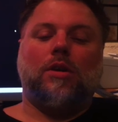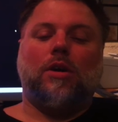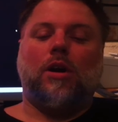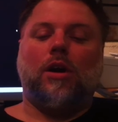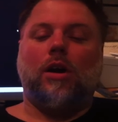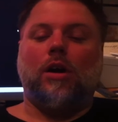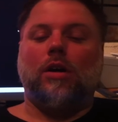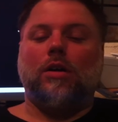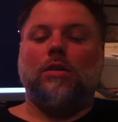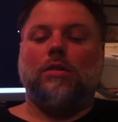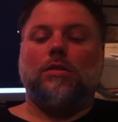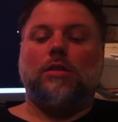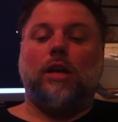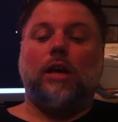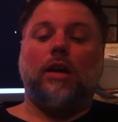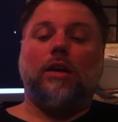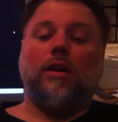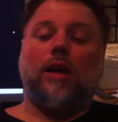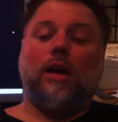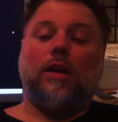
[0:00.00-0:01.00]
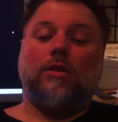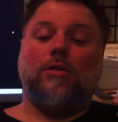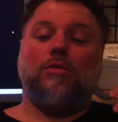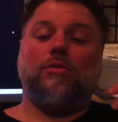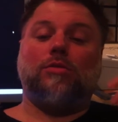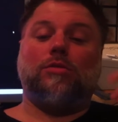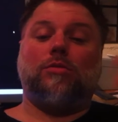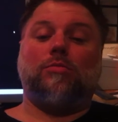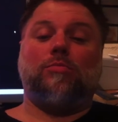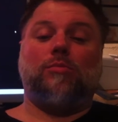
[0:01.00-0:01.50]
Then I
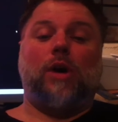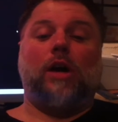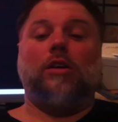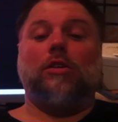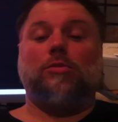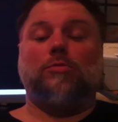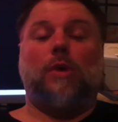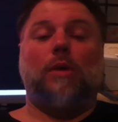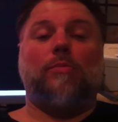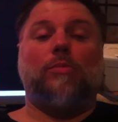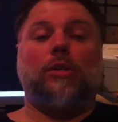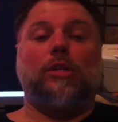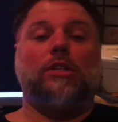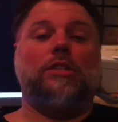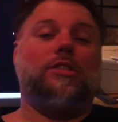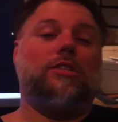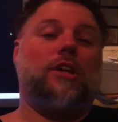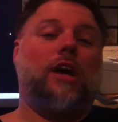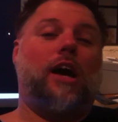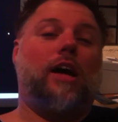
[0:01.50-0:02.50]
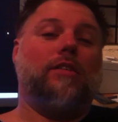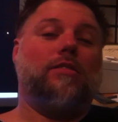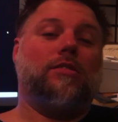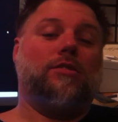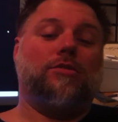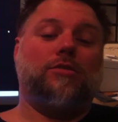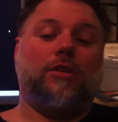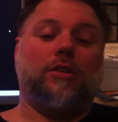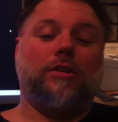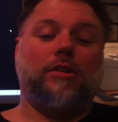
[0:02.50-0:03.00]
use my bleed shot to
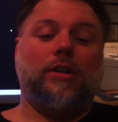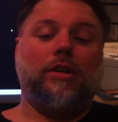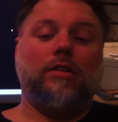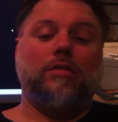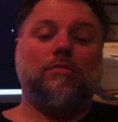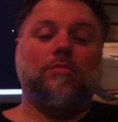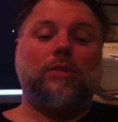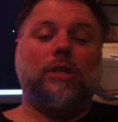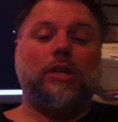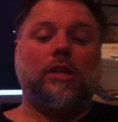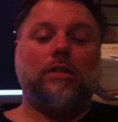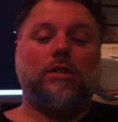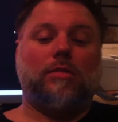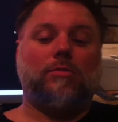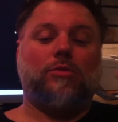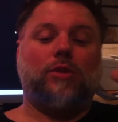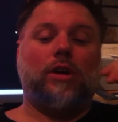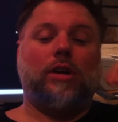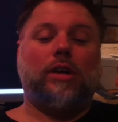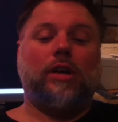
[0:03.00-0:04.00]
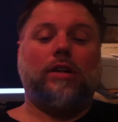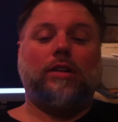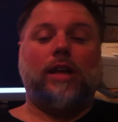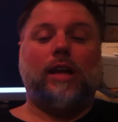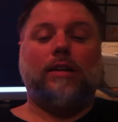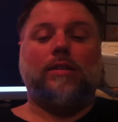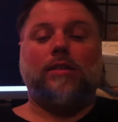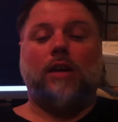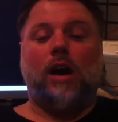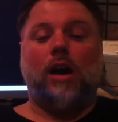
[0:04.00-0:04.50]
trigger it, because I'm trying to get
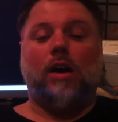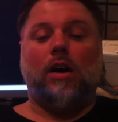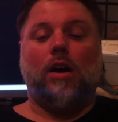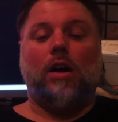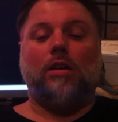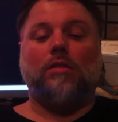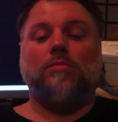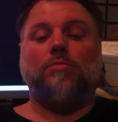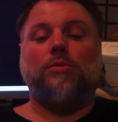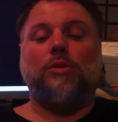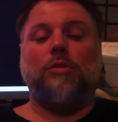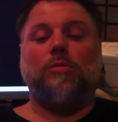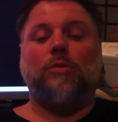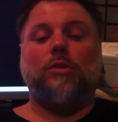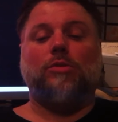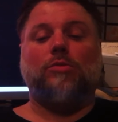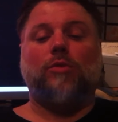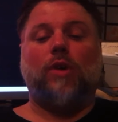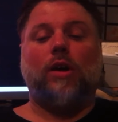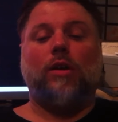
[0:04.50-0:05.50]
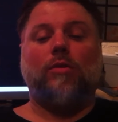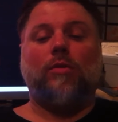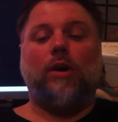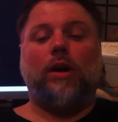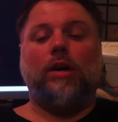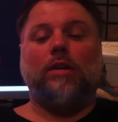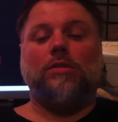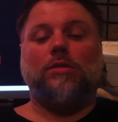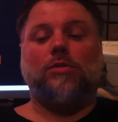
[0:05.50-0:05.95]
that dot on pretty much right away.